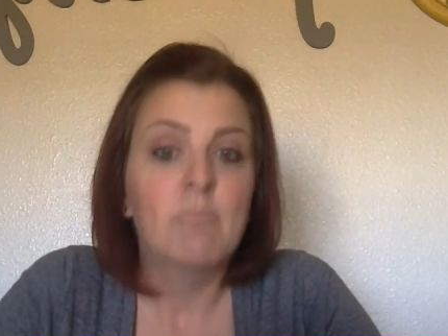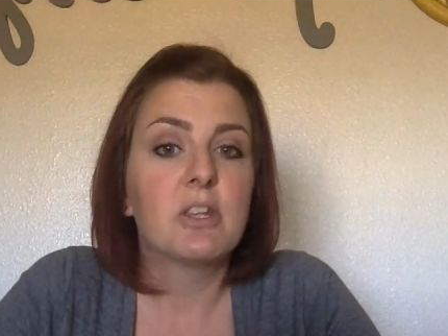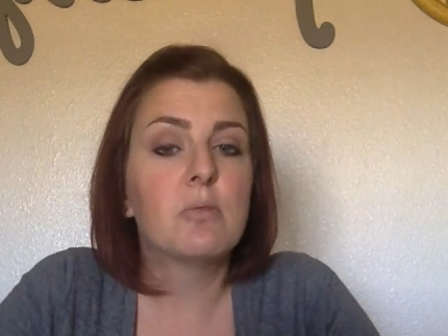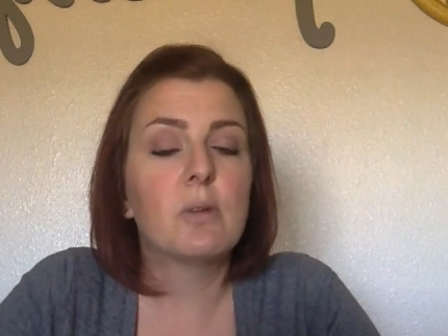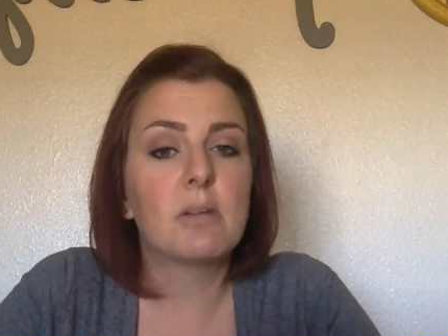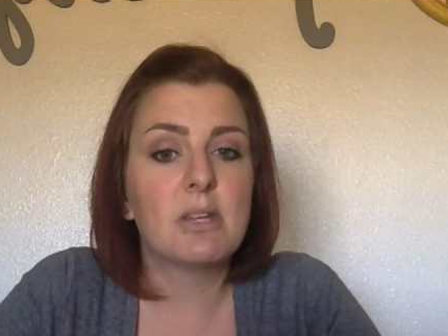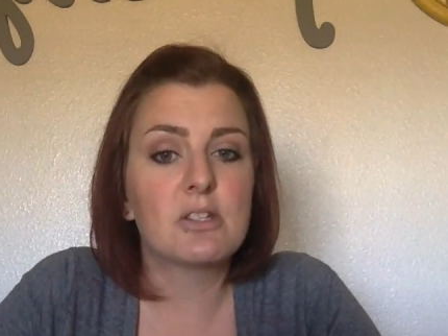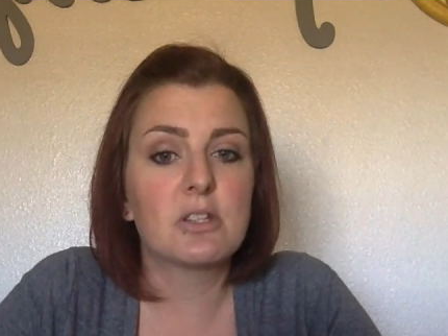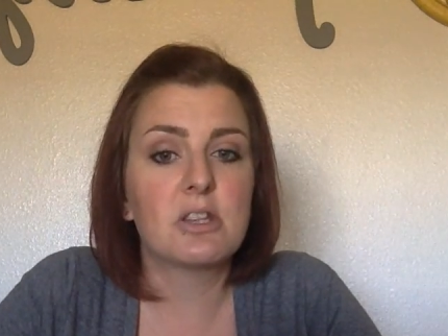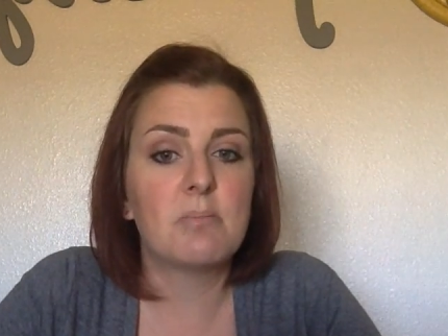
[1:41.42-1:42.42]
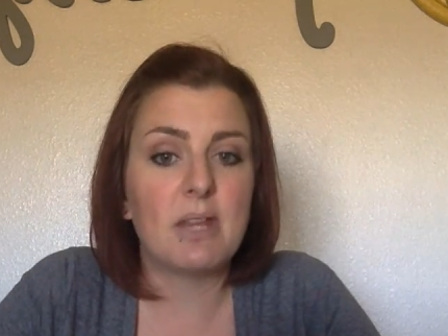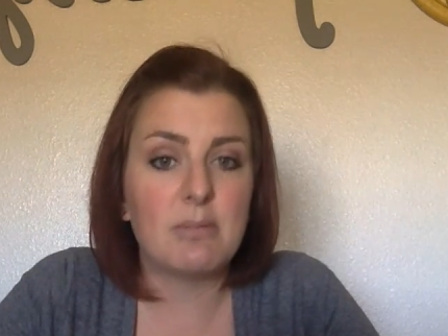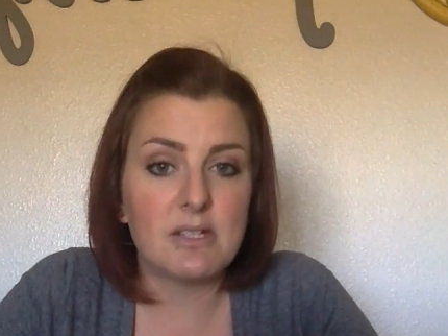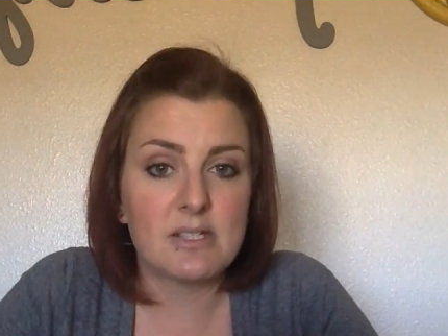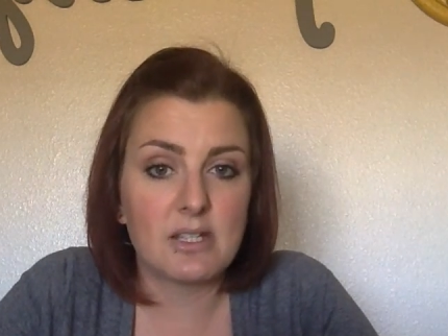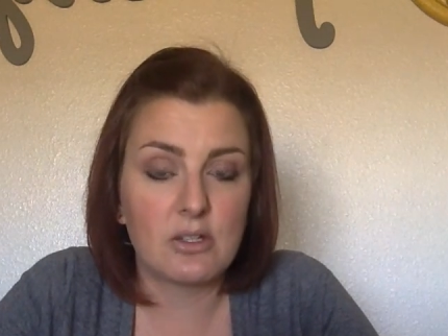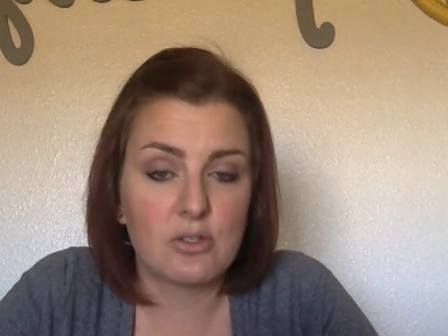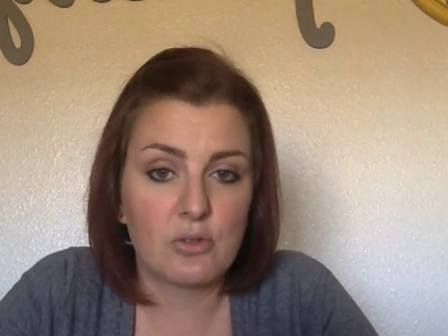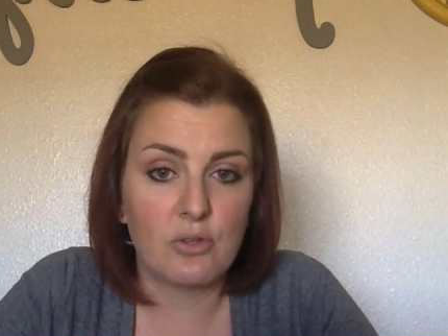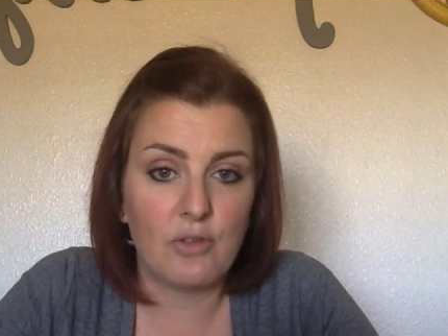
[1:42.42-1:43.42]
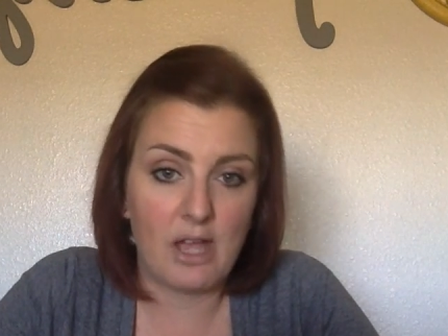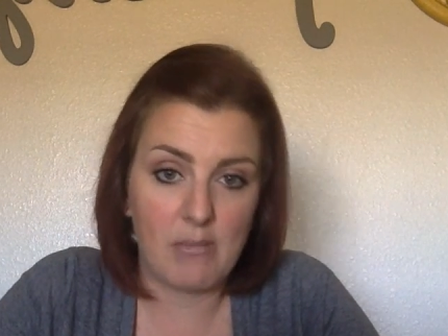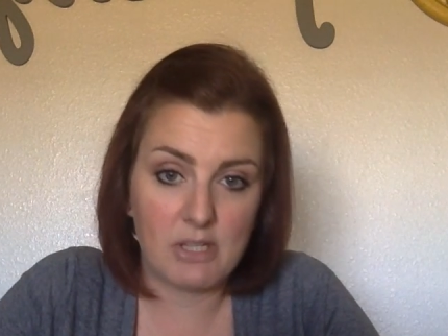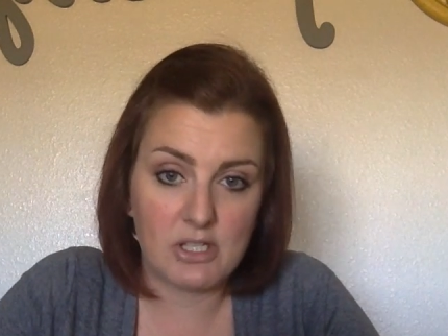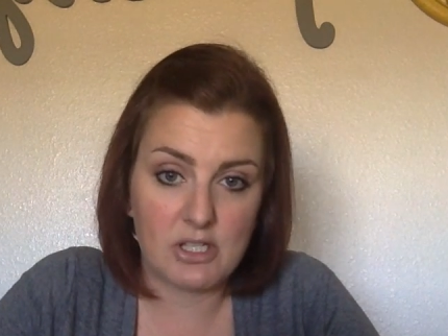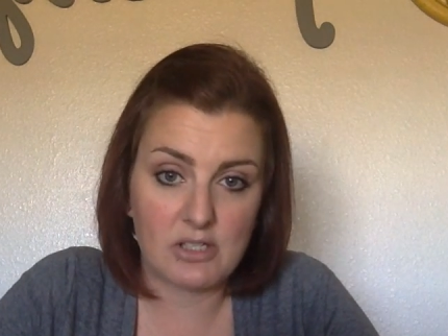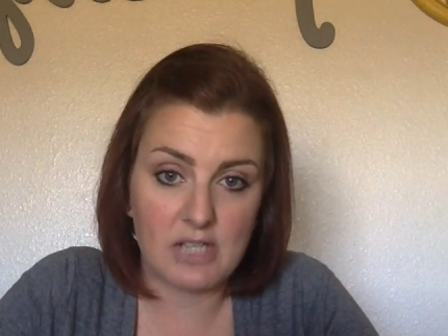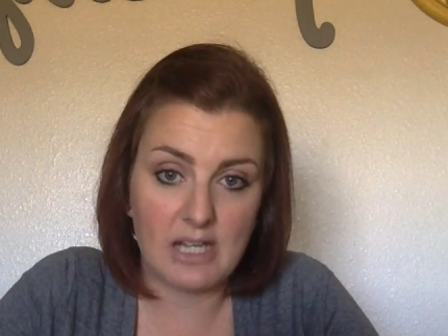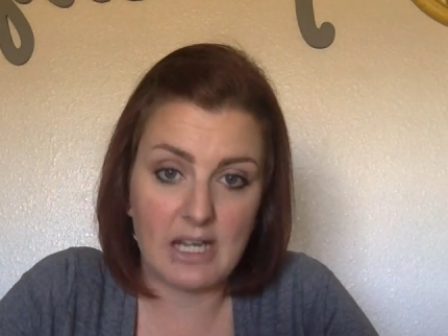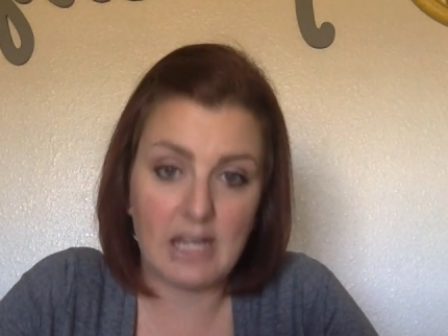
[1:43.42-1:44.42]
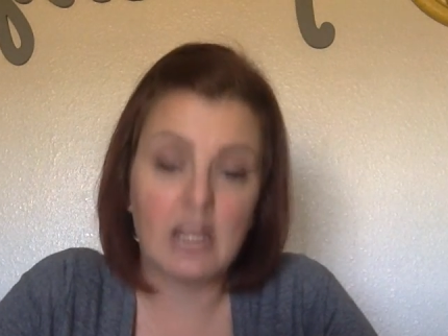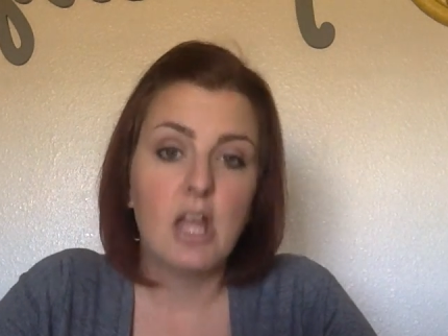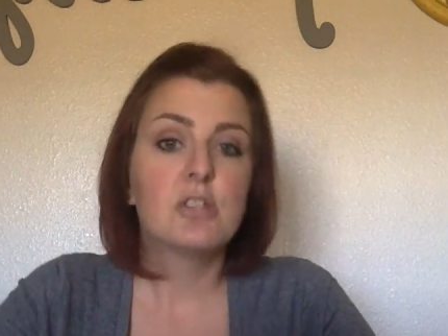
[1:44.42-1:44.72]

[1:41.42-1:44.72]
You want to make sure that the baby is in control of how much they're taking.